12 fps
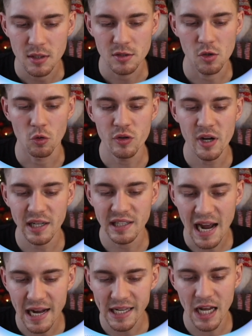So create an
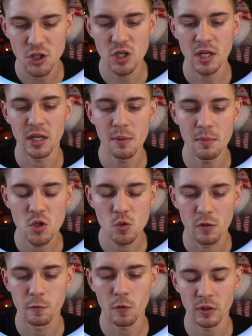eye-catching image
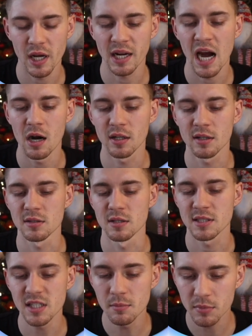with Fortnite characters
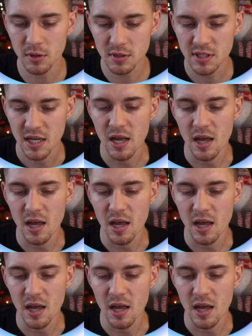and symbols,